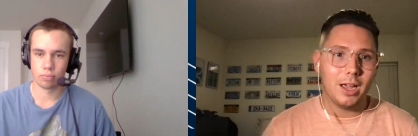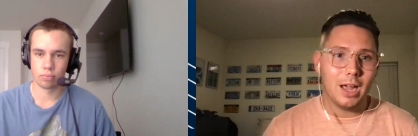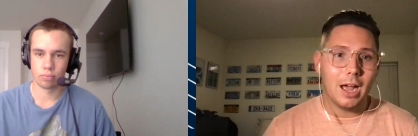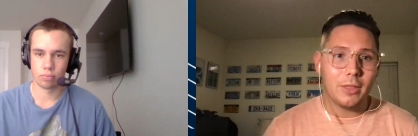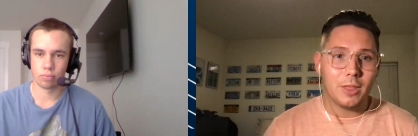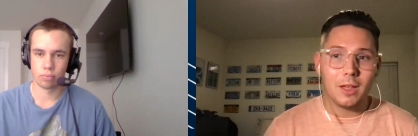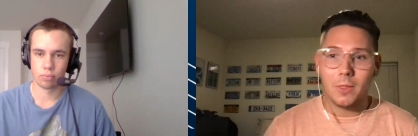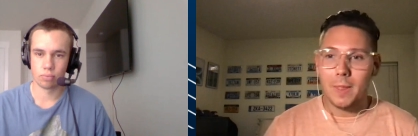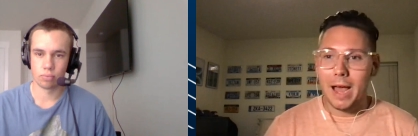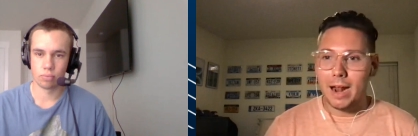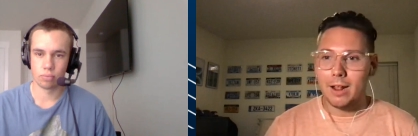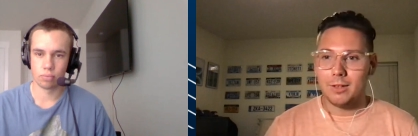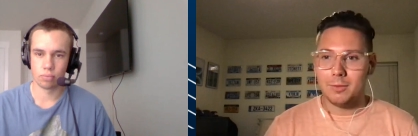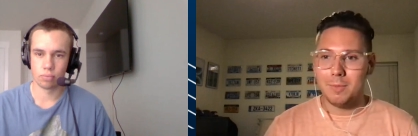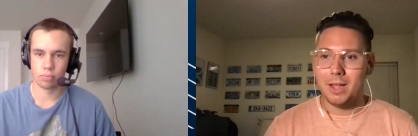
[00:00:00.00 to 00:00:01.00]
Speaker 1: I, I think
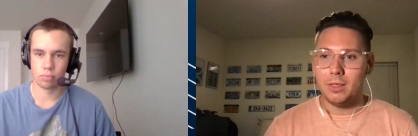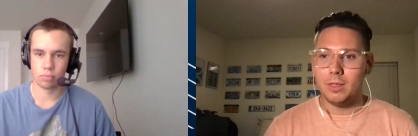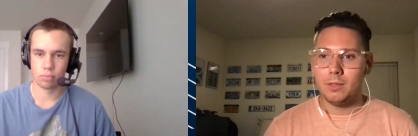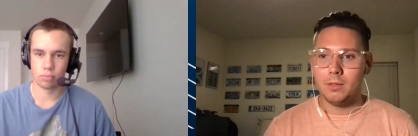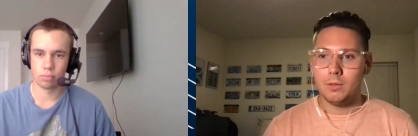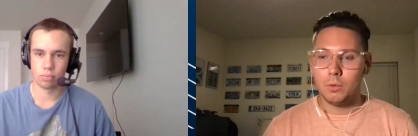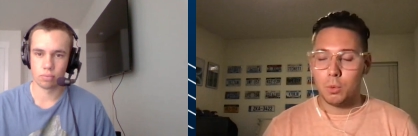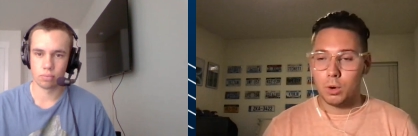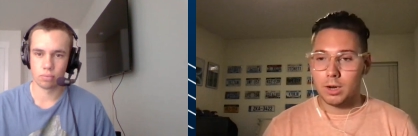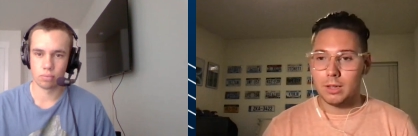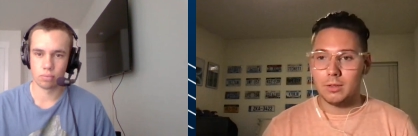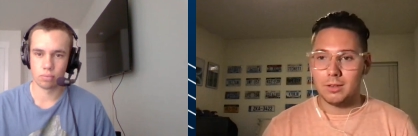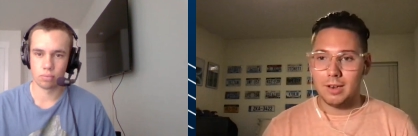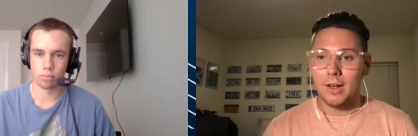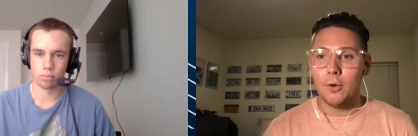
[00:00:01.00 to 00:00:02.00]
that has been
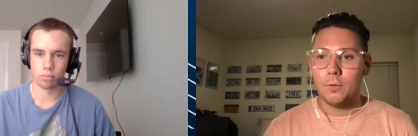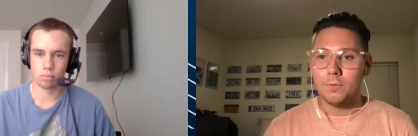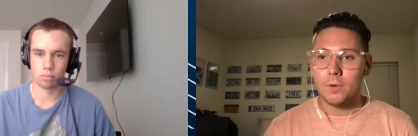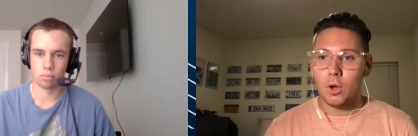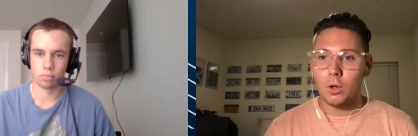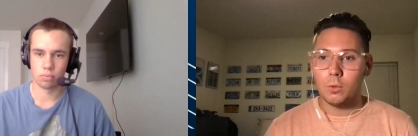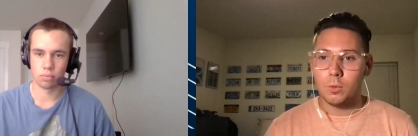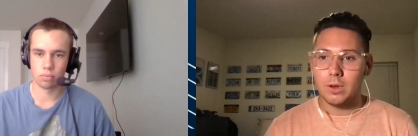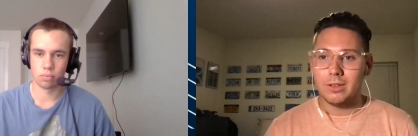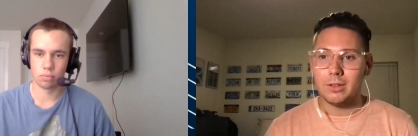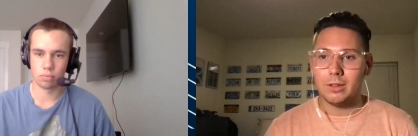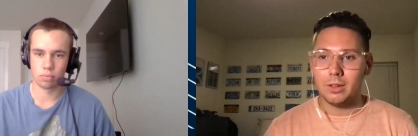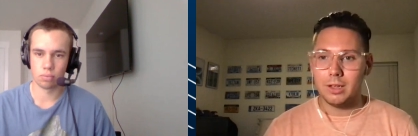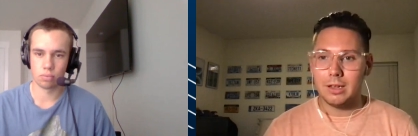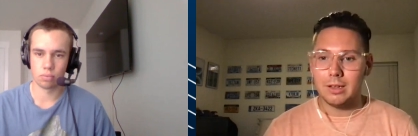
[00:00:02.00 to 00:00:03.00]
Oregon's downfall
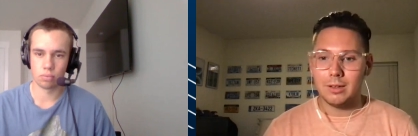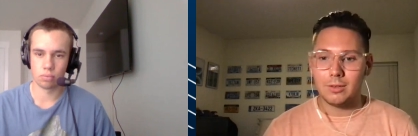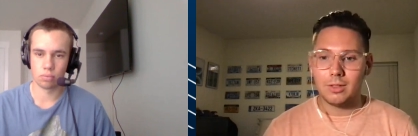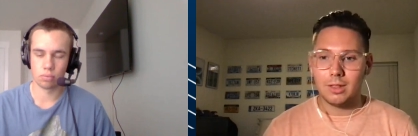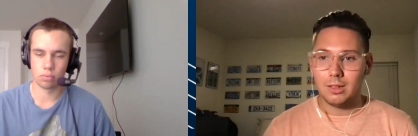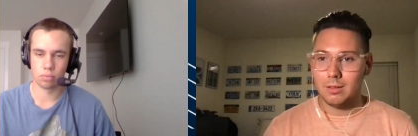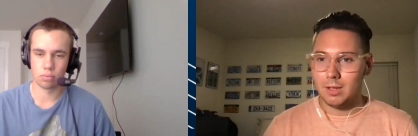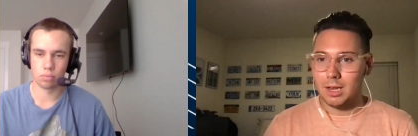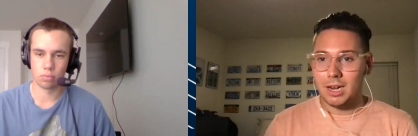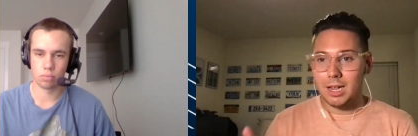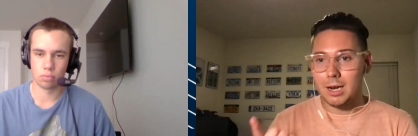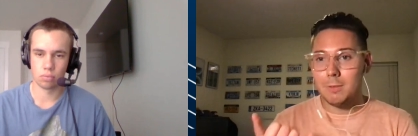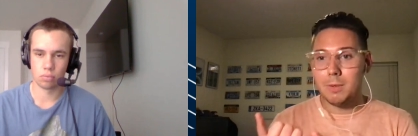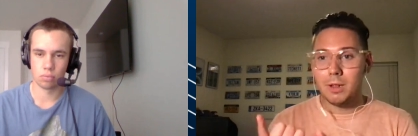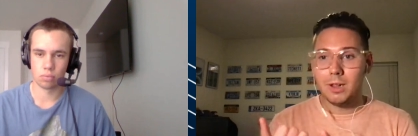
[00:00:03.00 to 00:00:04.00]
recently is an
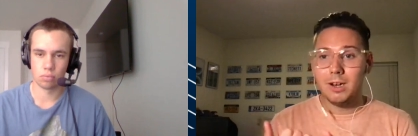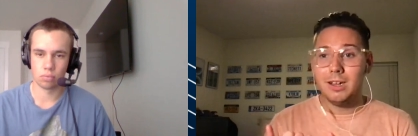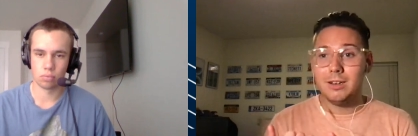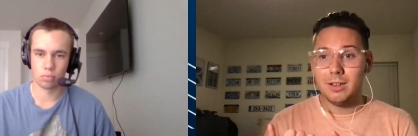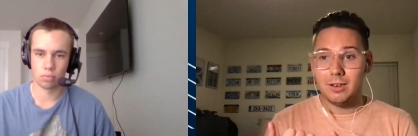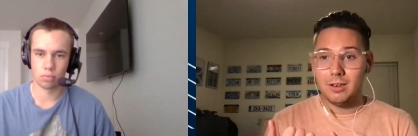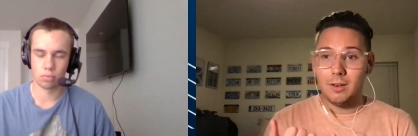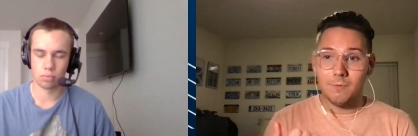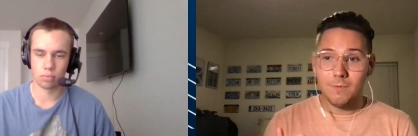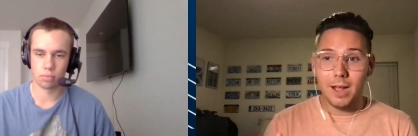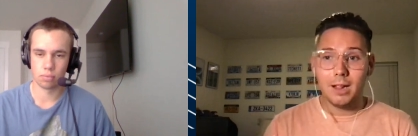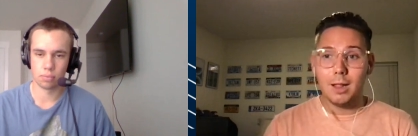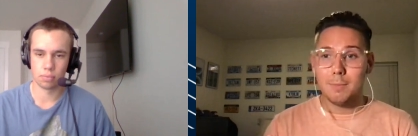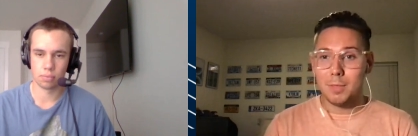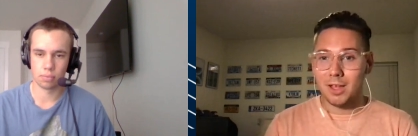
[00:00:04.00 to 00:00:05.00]
inability to
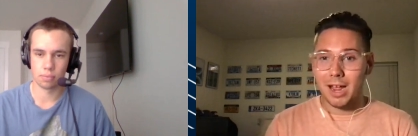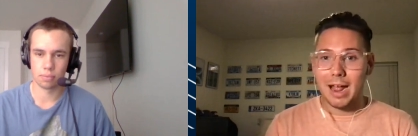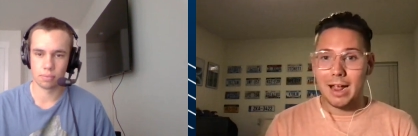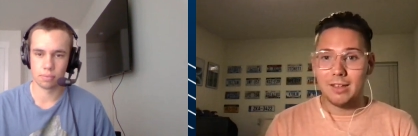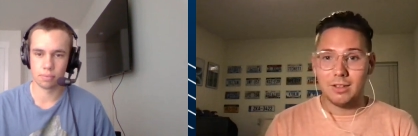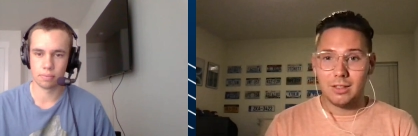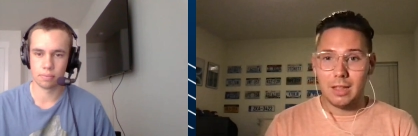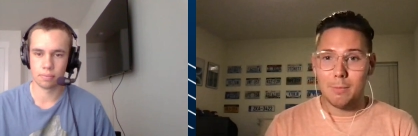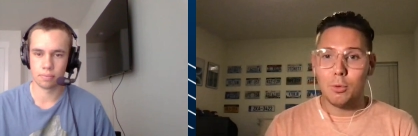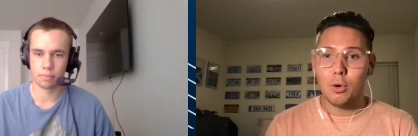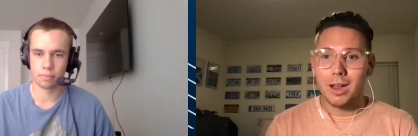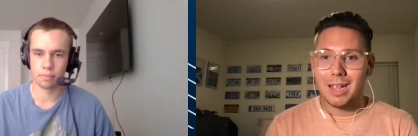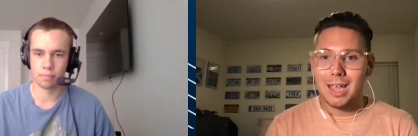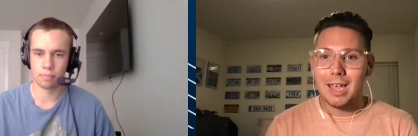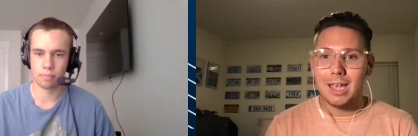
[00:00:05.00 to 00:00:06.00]
develop the guys that they
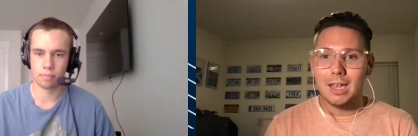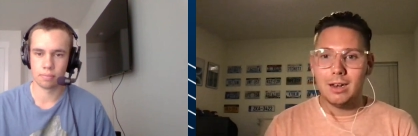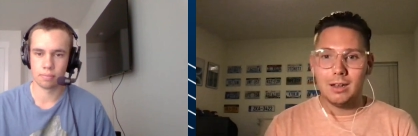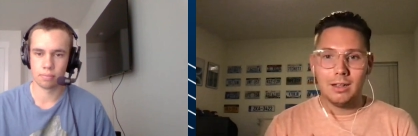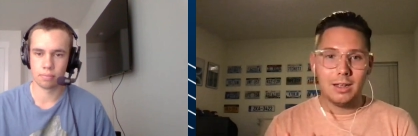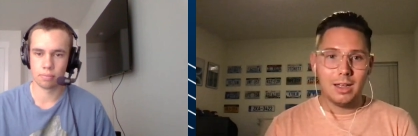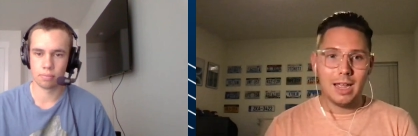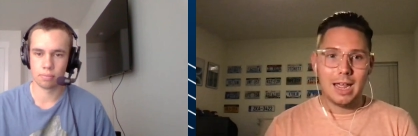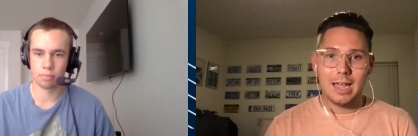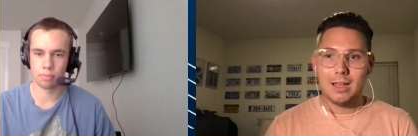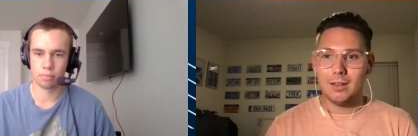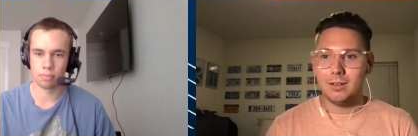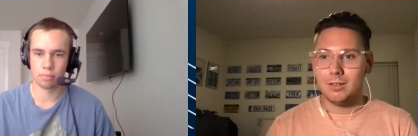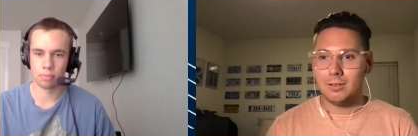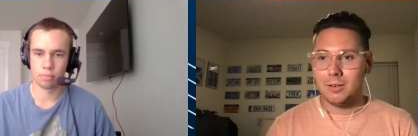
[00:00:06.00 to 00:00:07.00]
bring in.
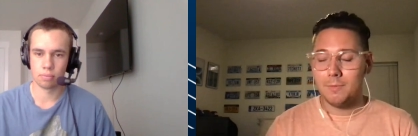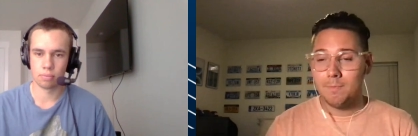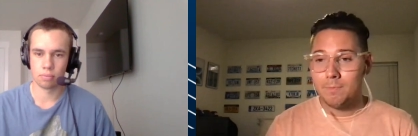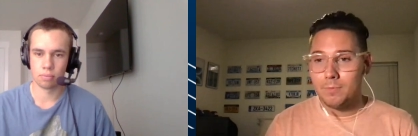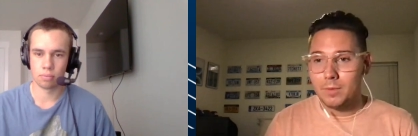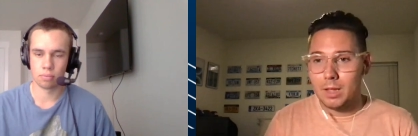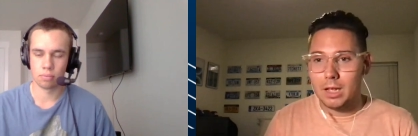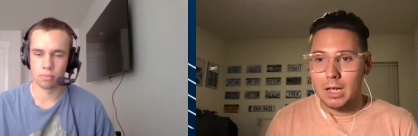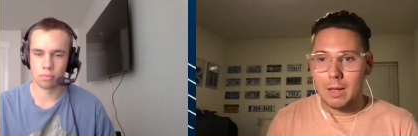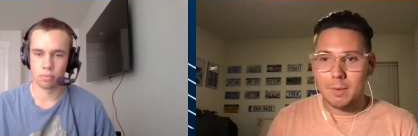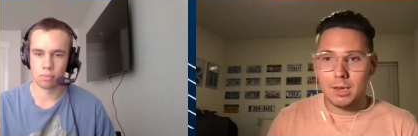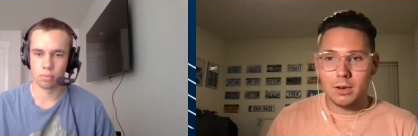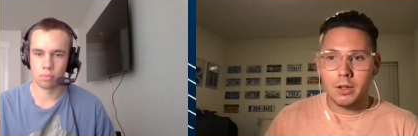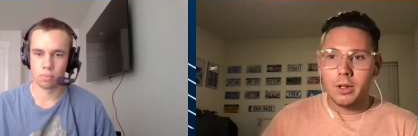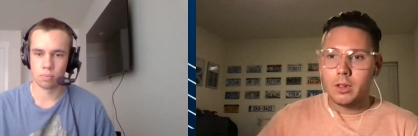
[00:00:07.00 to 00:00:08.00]
And I
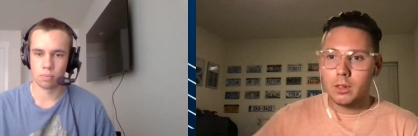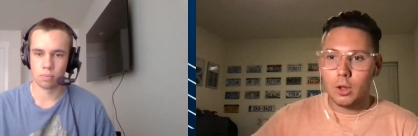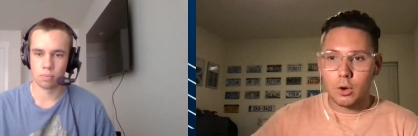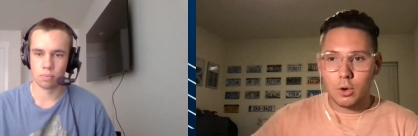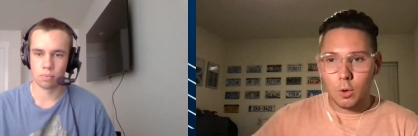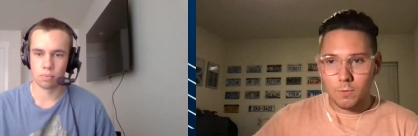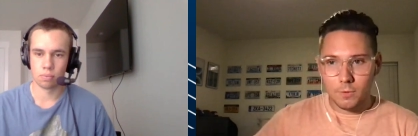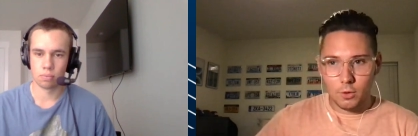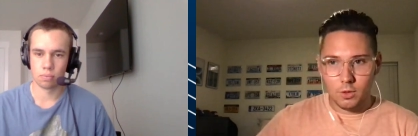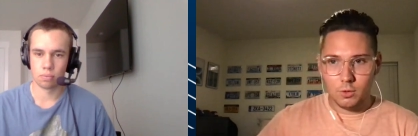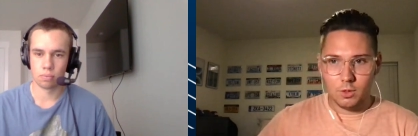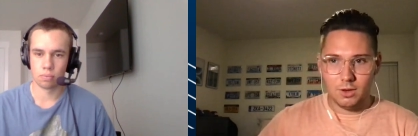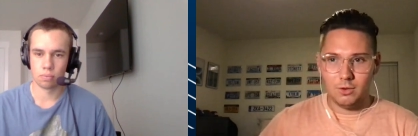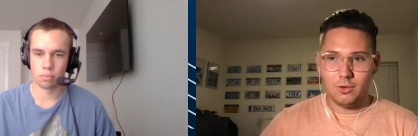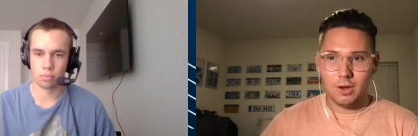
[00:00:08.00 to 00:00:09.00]
mean, look no
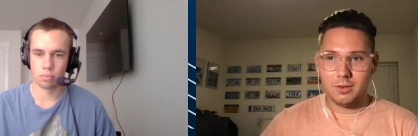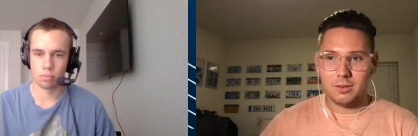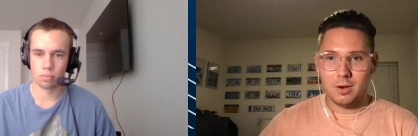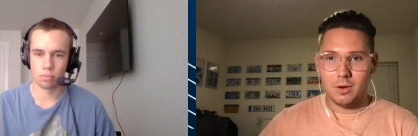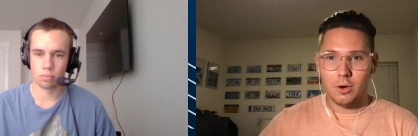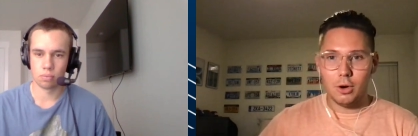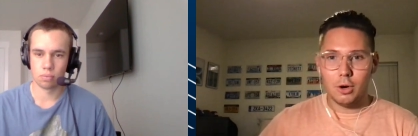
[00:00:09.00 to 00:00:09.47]
further than Justin